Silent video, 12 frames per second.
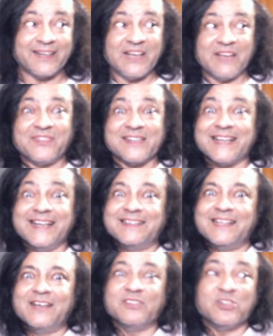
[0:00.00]
If there's
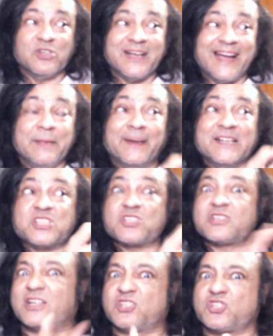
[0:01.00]
anything, anybody's
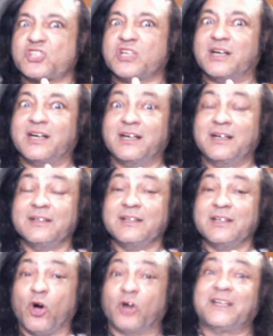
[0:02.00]
touched her
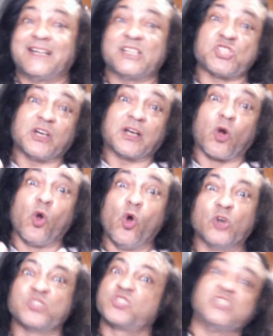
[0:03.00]
or touched her
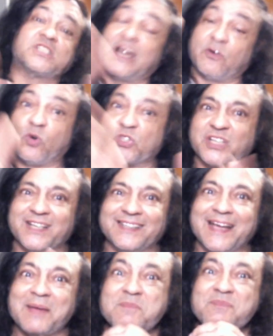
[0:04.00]
clothes, she starts washing
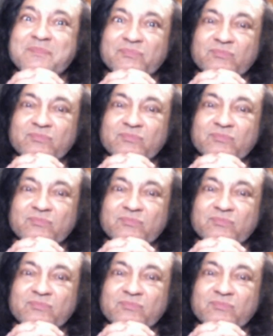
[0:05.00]
them.